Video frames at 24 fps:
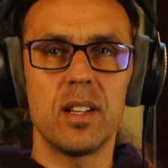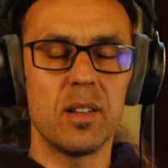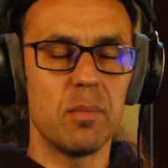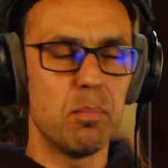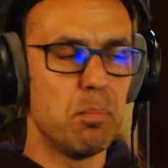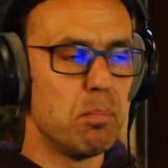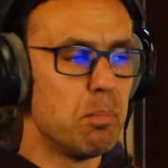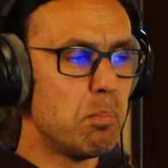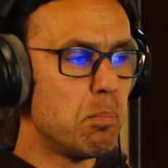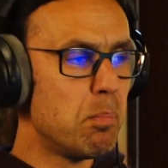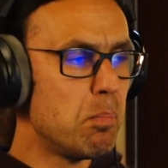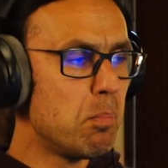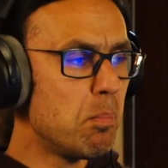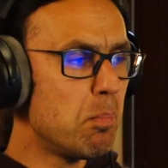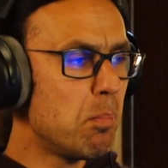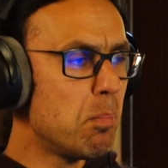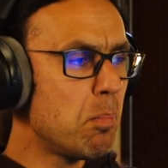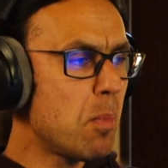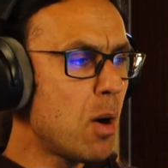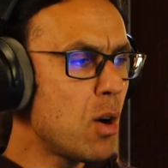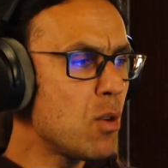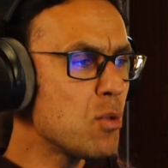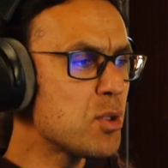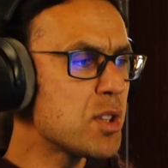
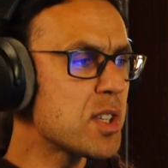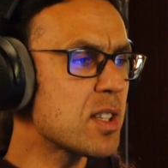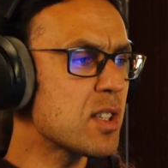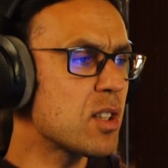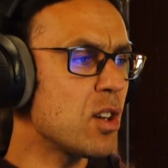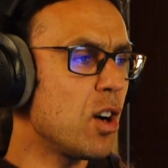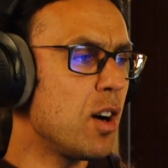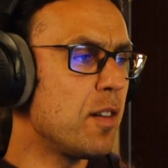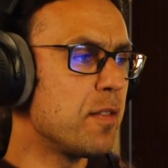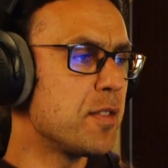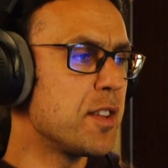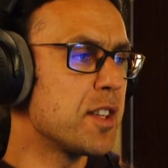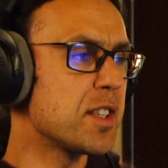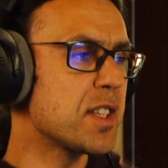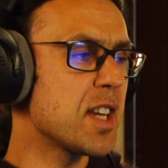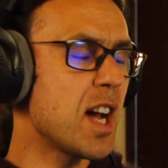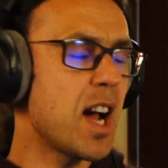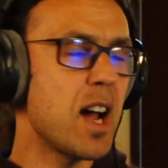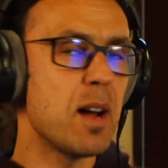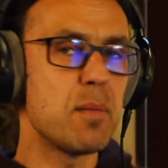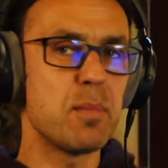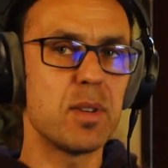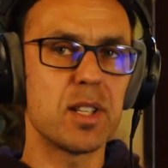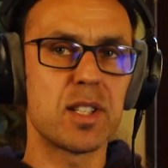Most of the
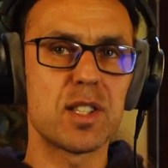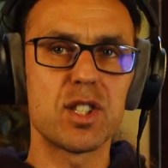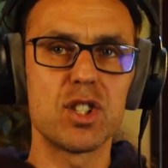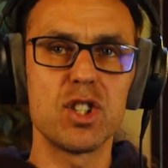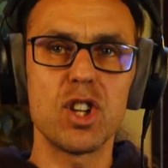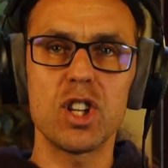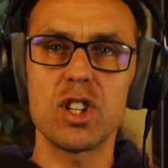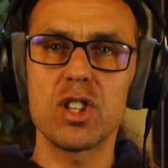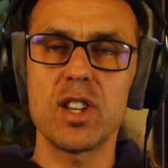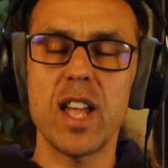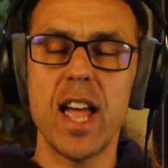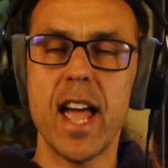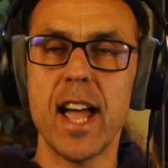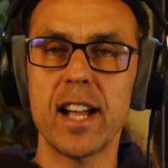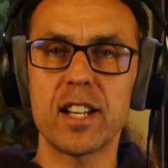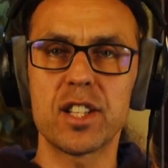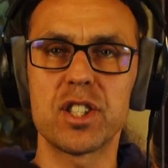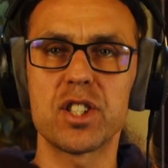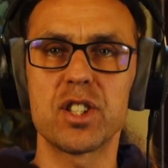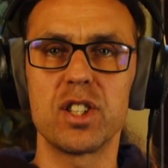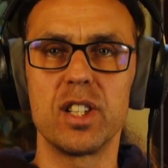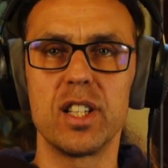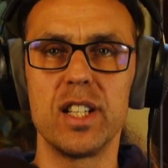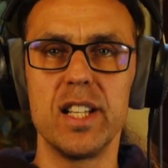time it's not
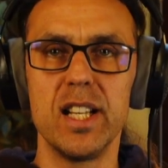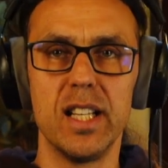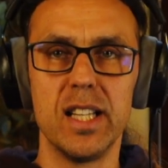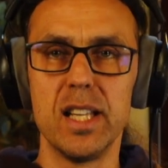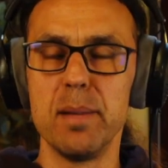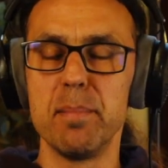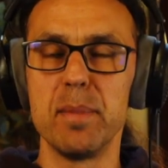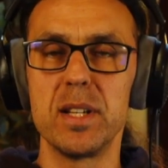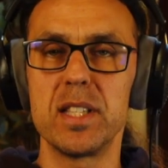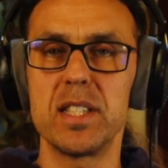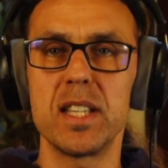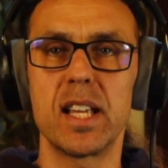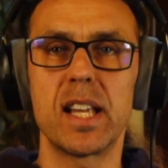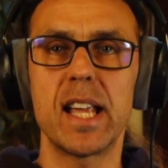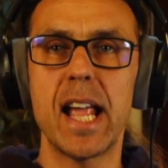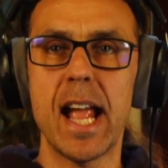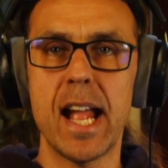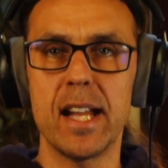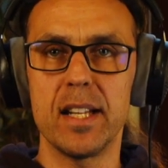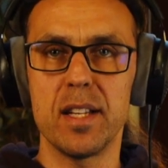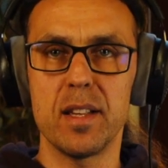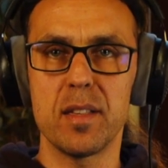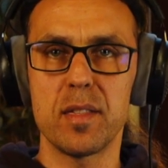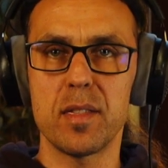actually limiting
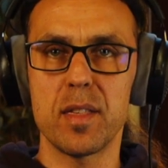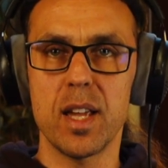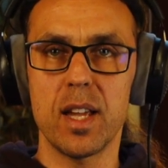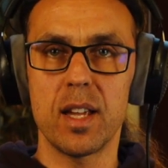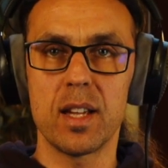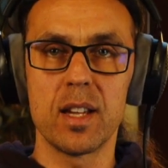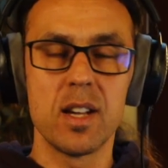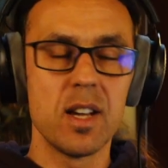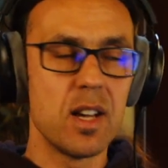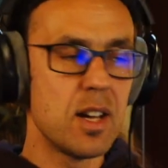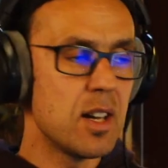anything.